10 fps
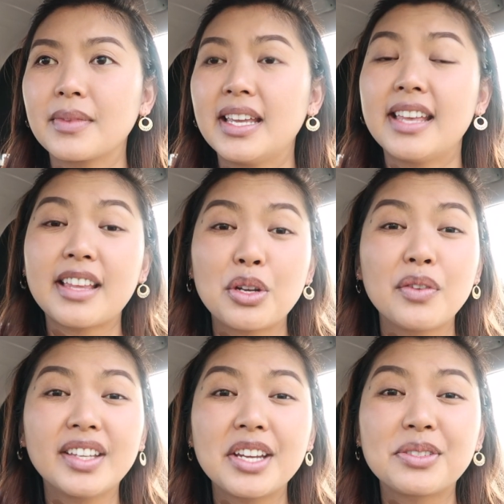hit that
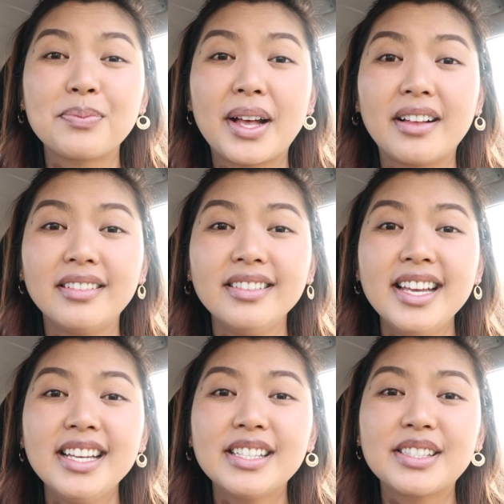notification bell
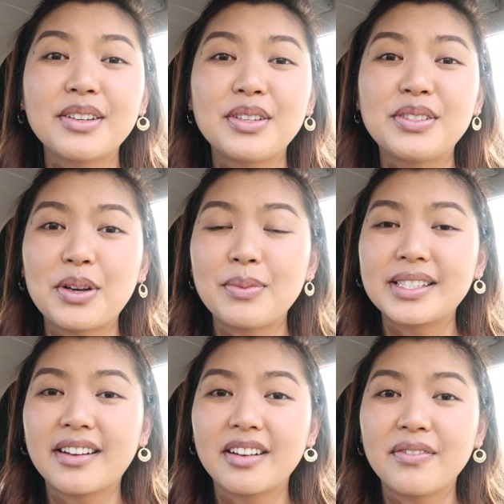so you don't
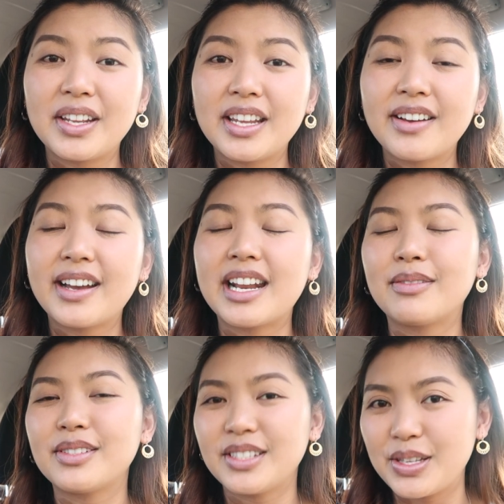miss out on a video, and I
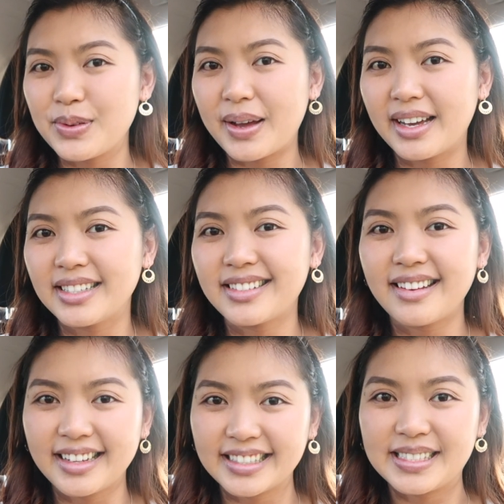will see you guys
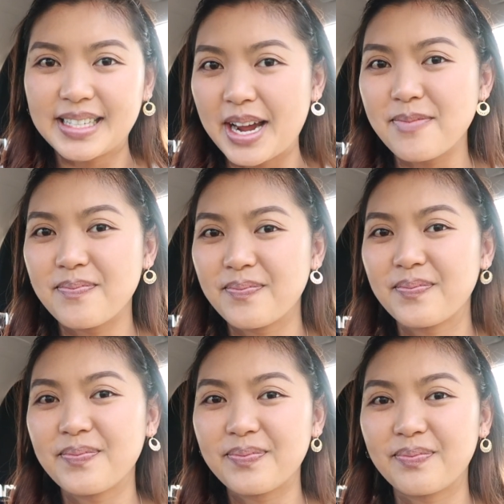next time.
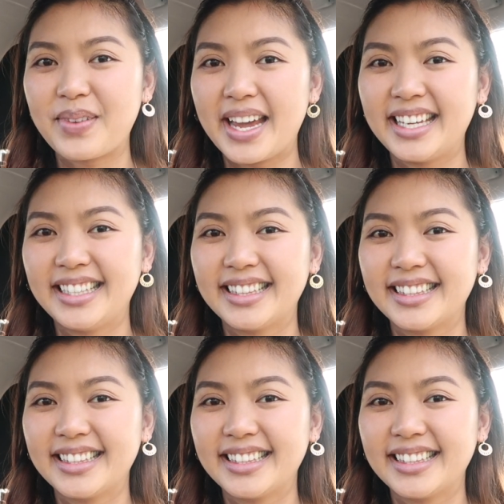Bye.